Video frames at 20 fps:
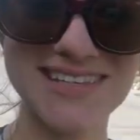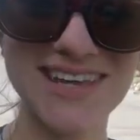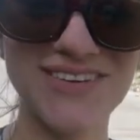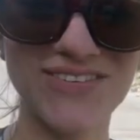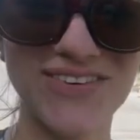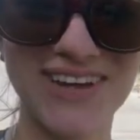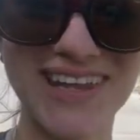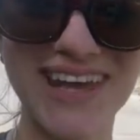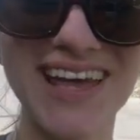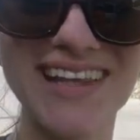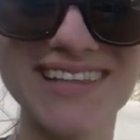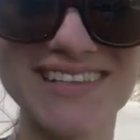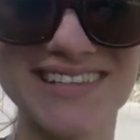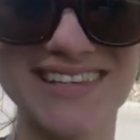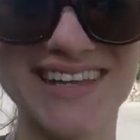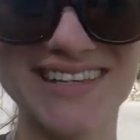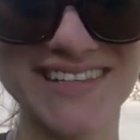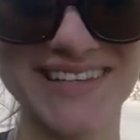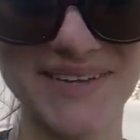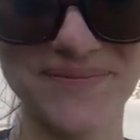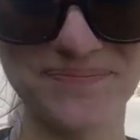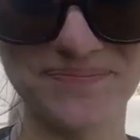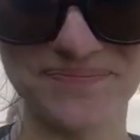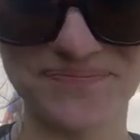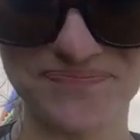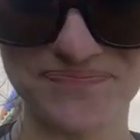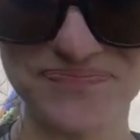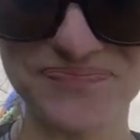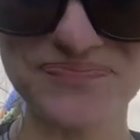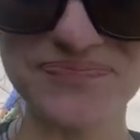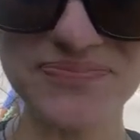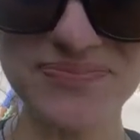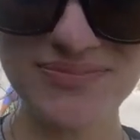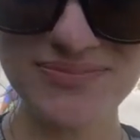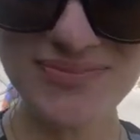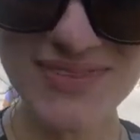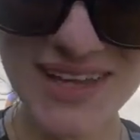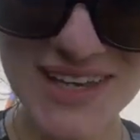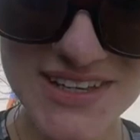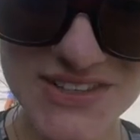everyone else does them.
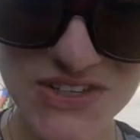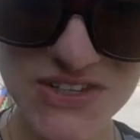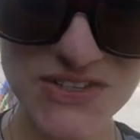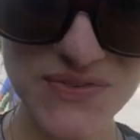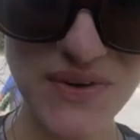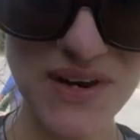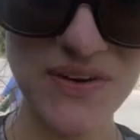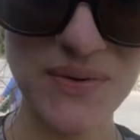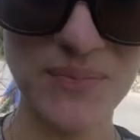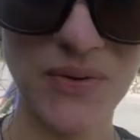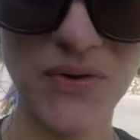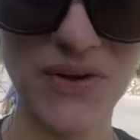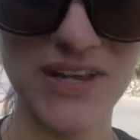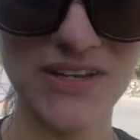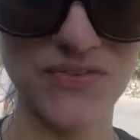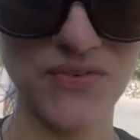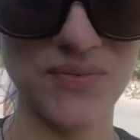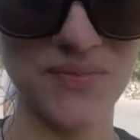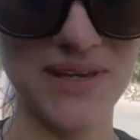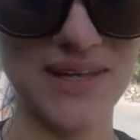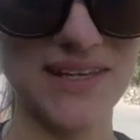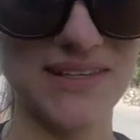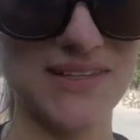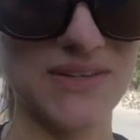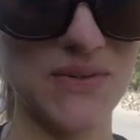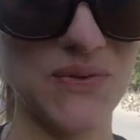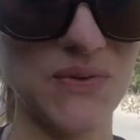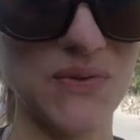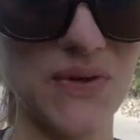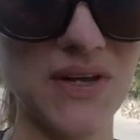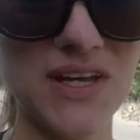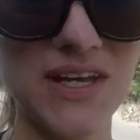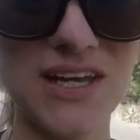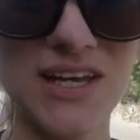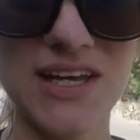So it's very important for me to